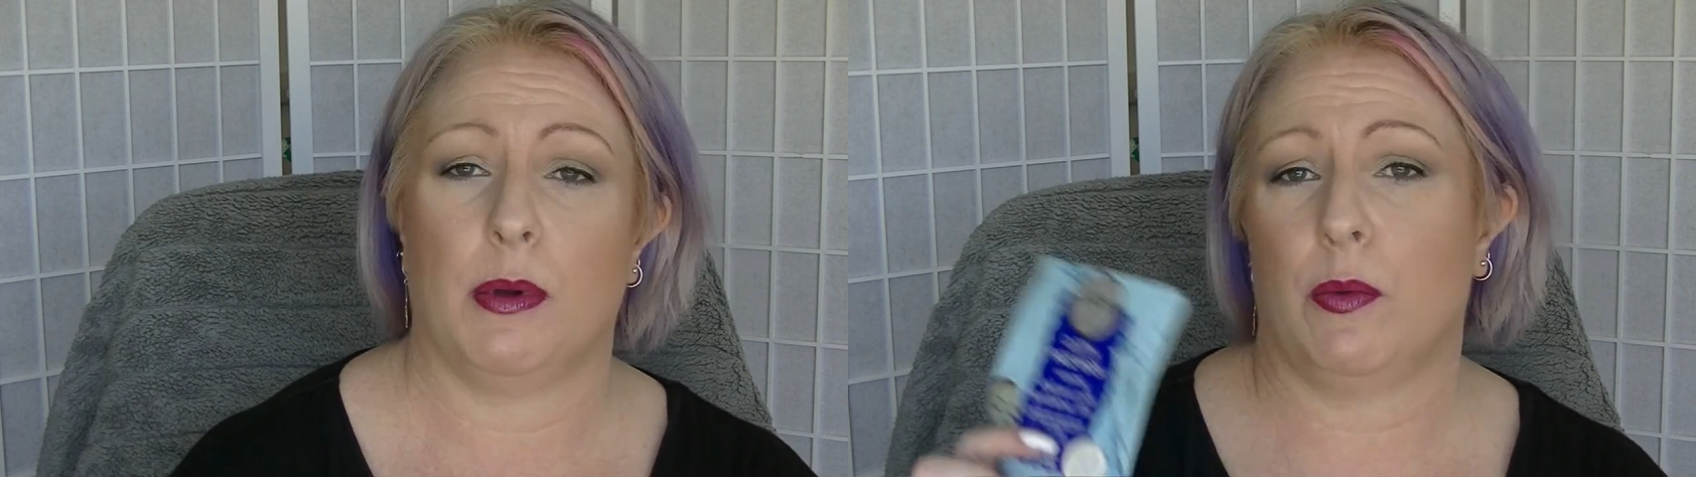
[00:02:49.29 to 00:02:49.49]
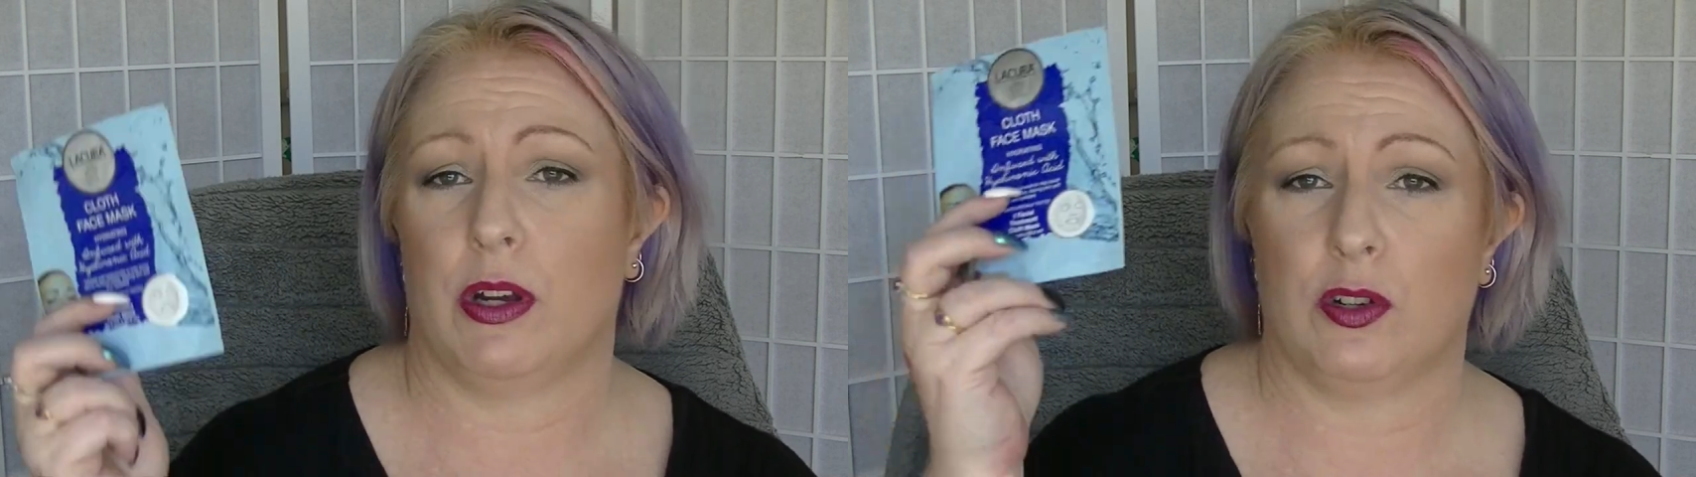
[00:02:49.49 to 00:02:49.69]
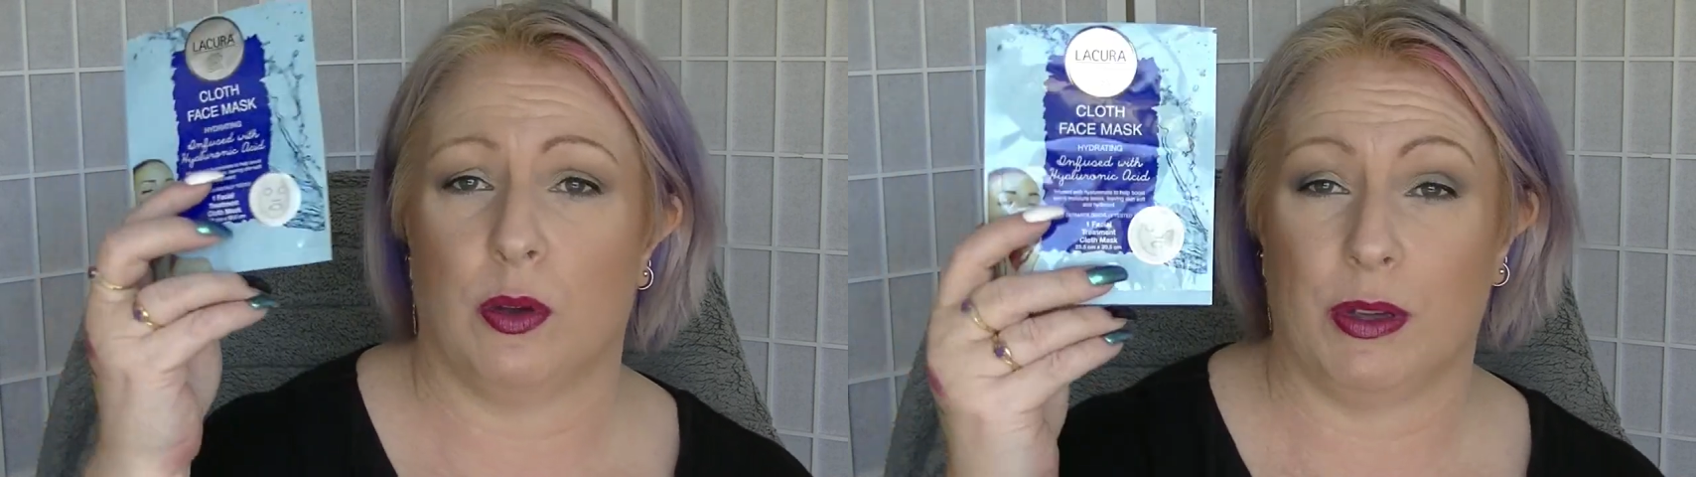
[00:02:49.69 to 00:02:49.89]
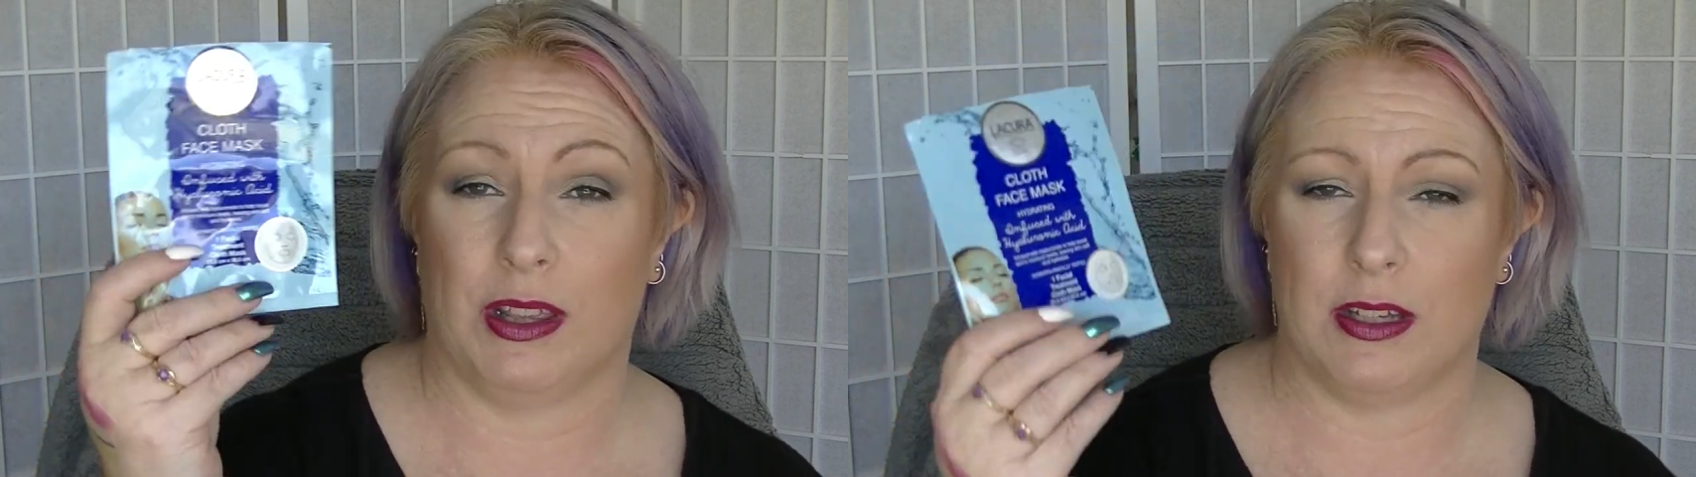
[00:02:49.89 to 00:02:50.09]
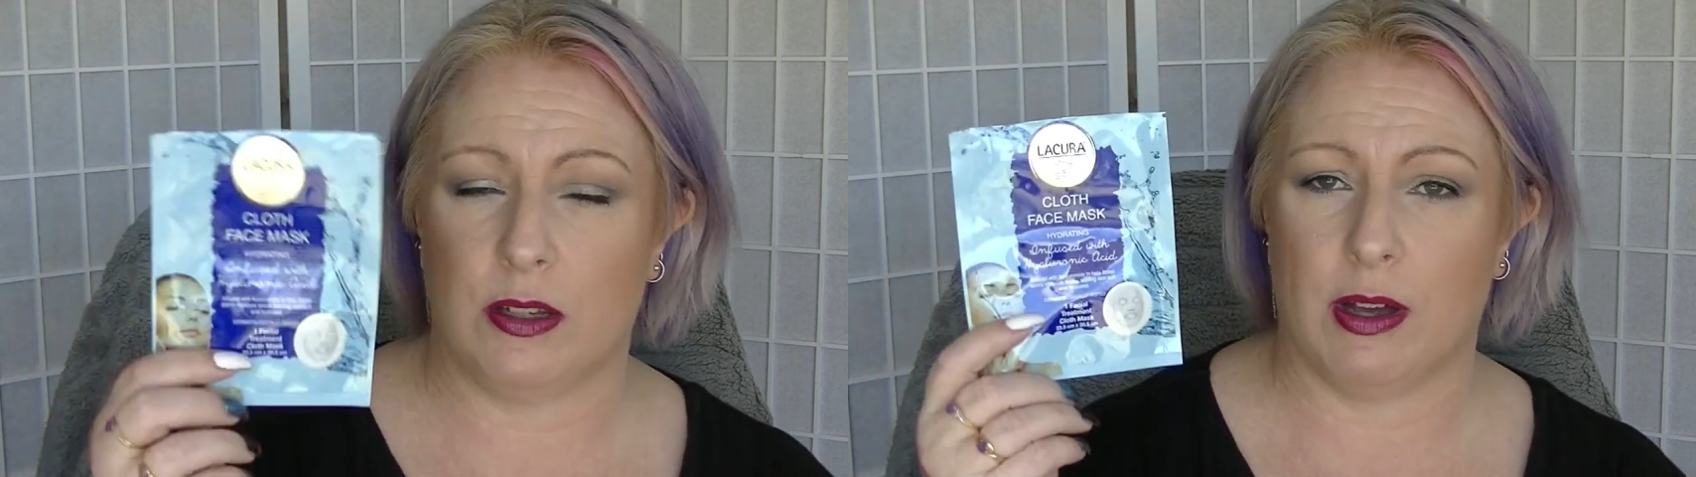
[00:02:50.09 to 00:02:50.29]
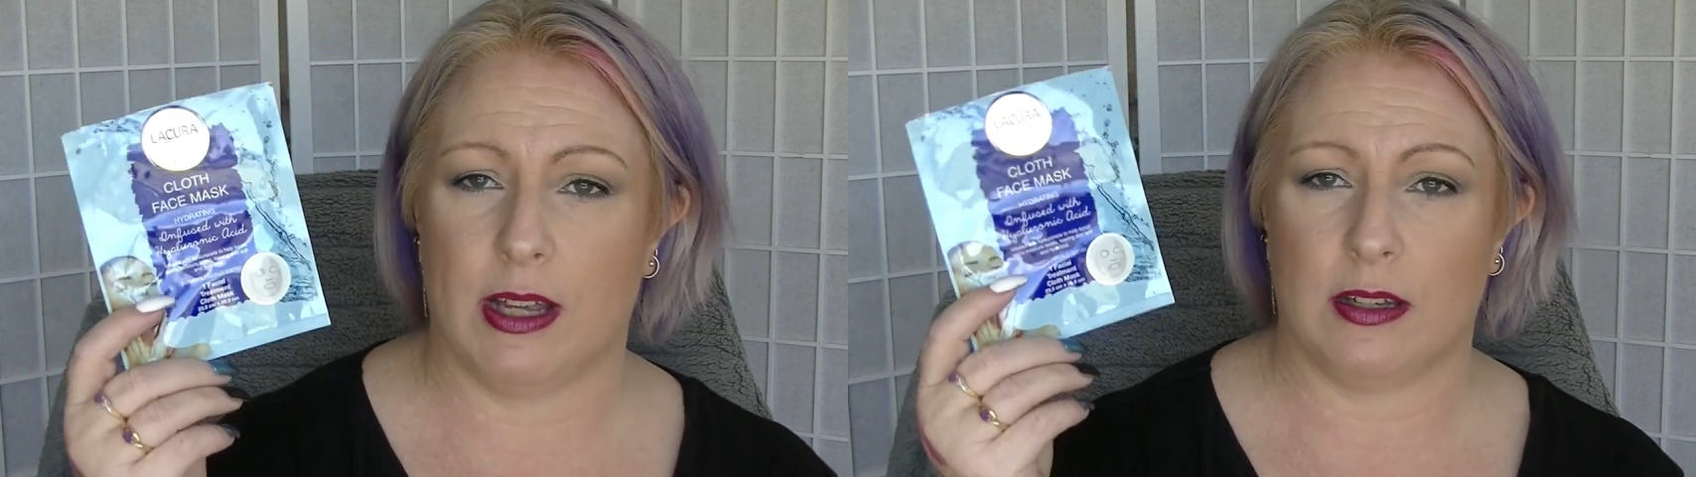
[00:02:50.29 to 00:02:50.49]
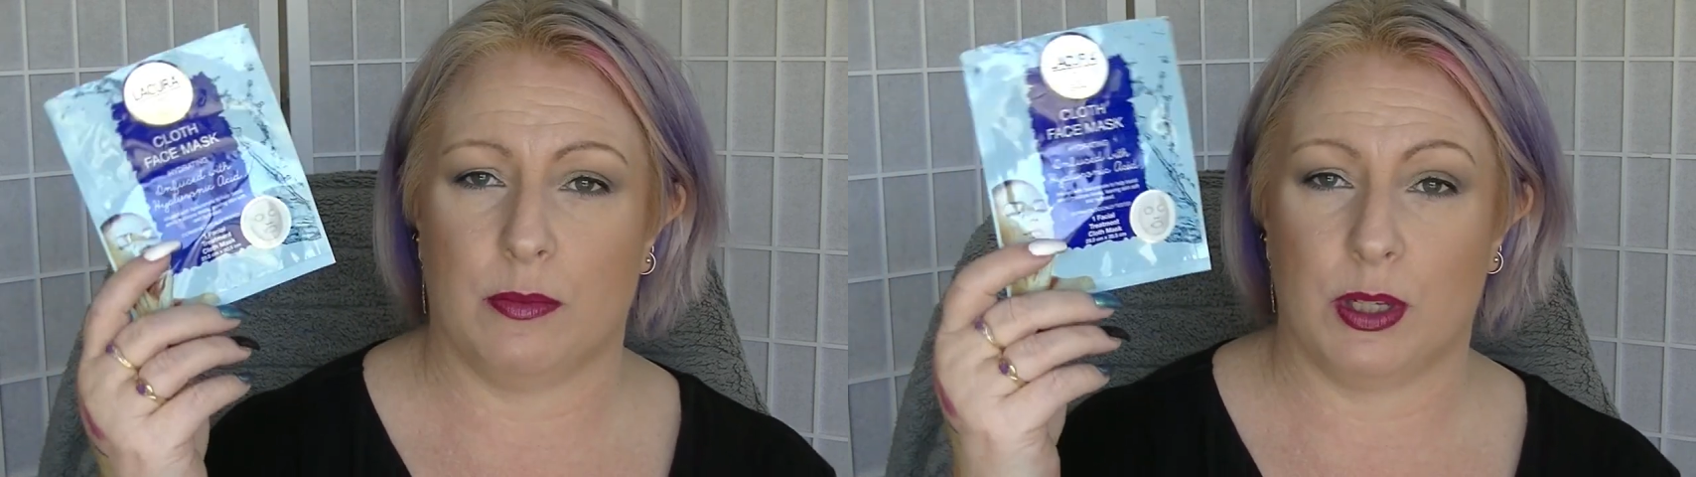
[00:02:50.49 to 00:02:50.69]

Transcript: I went shopping they still had some,